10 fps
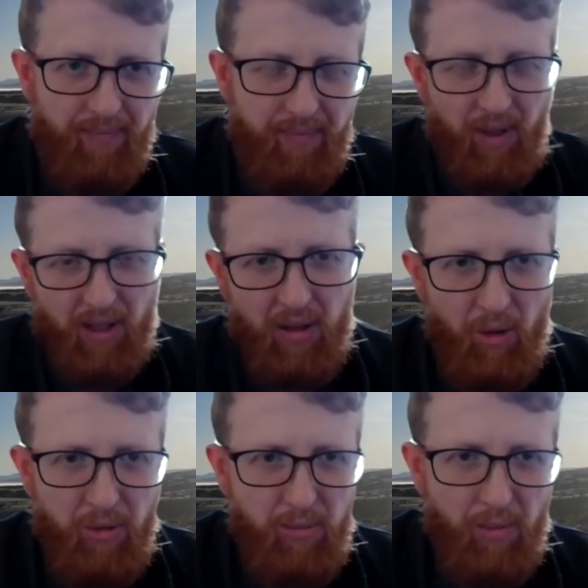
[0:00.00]
I can
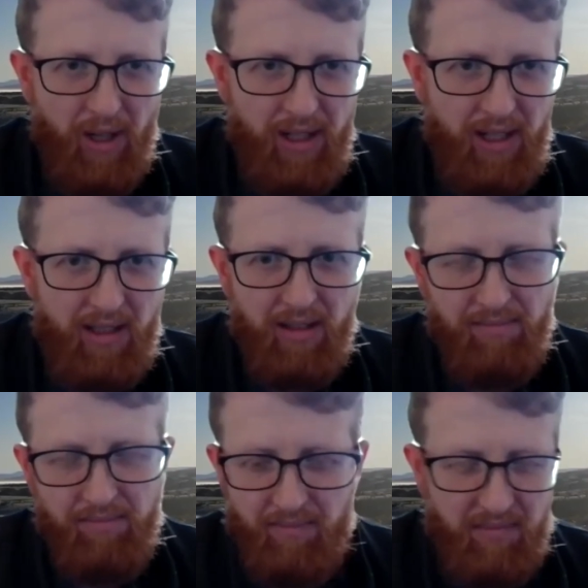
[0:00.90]
hold them in my hand
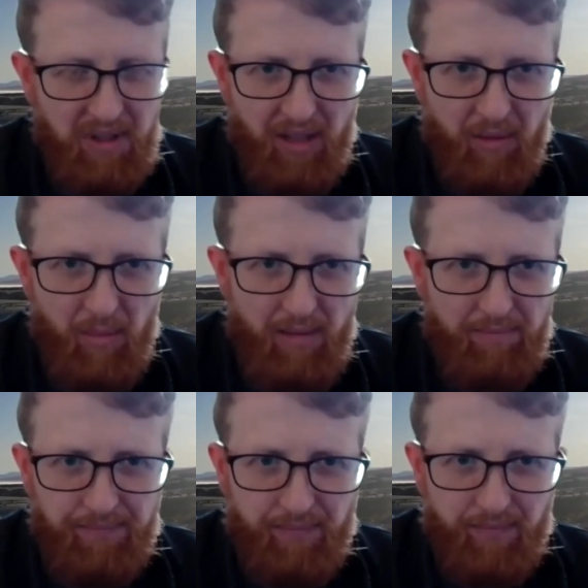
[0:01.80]
and save them up,
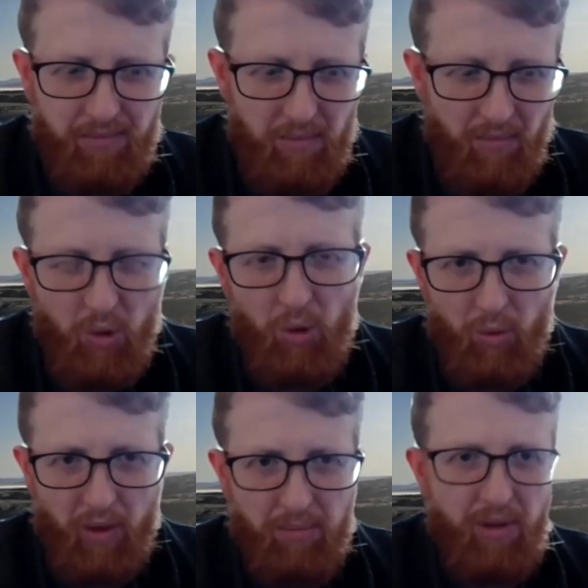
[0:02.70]
or
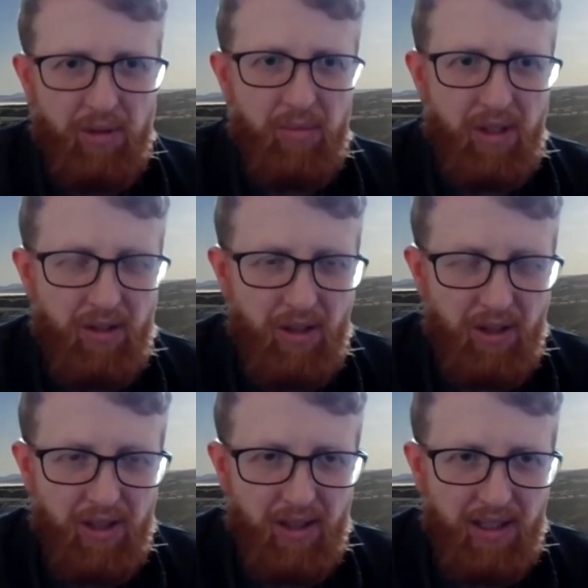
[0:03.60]
we can put them to good
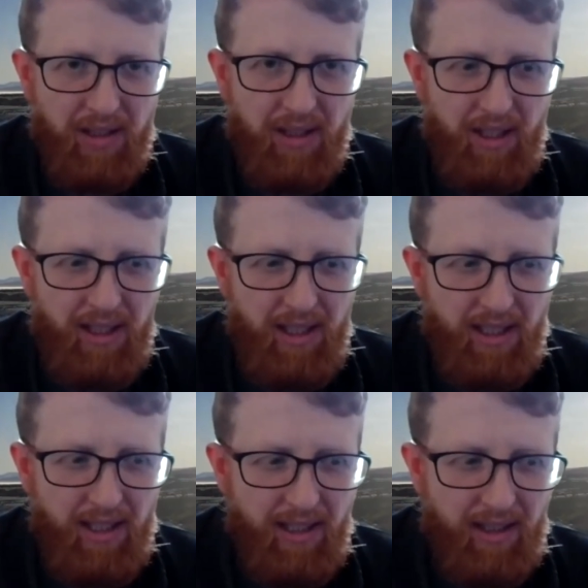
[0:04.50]
use. And that's
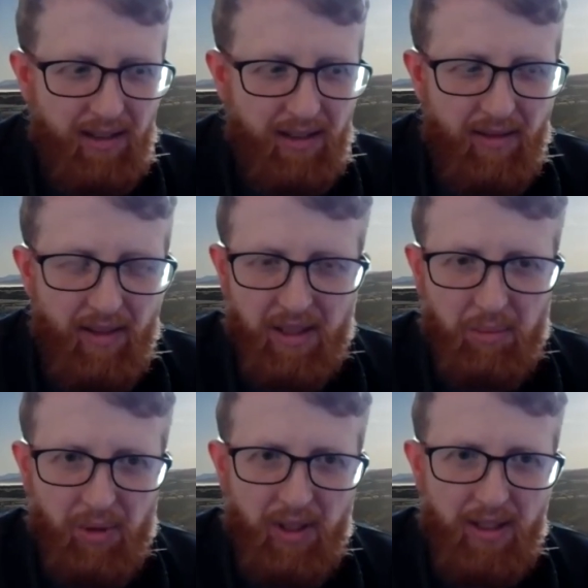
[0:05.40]
that's a
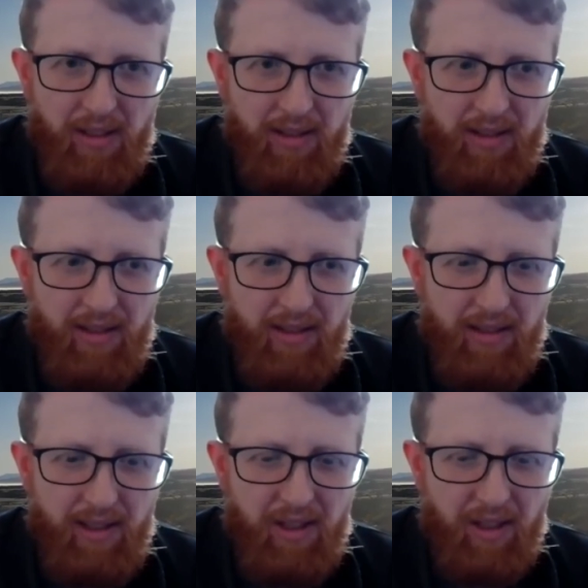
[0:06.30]
pretty,
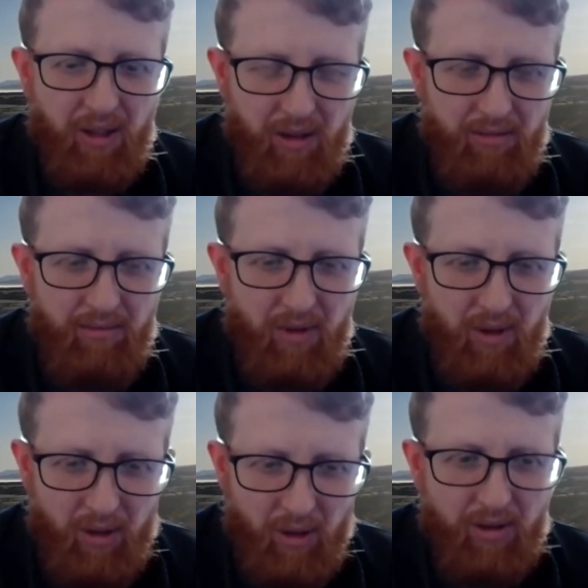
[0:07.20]
it's a
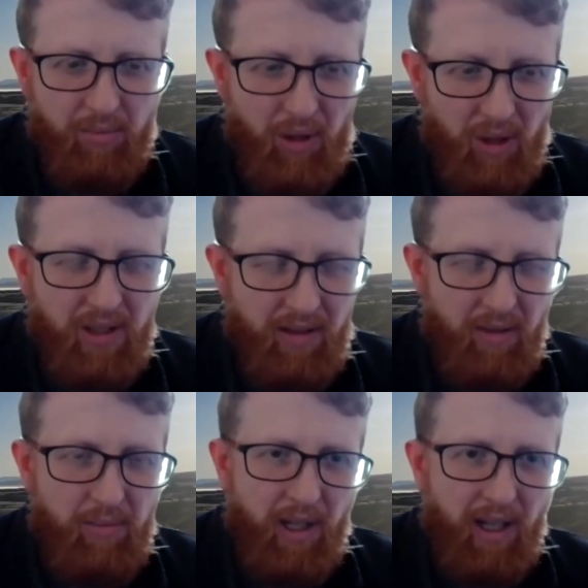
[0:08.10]
good positive
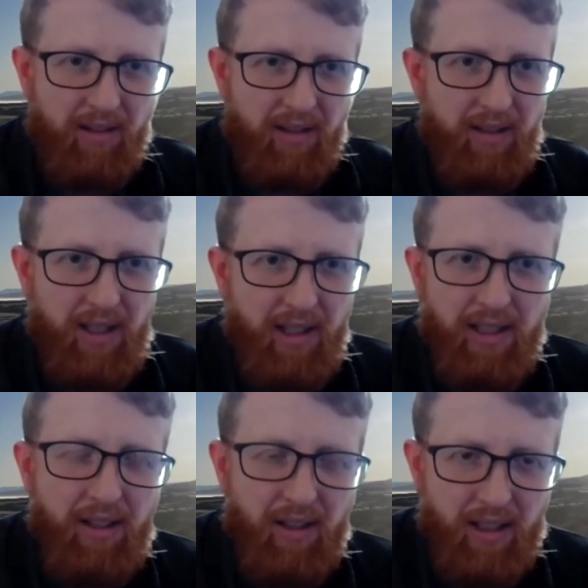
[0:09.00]
impact that Cardano can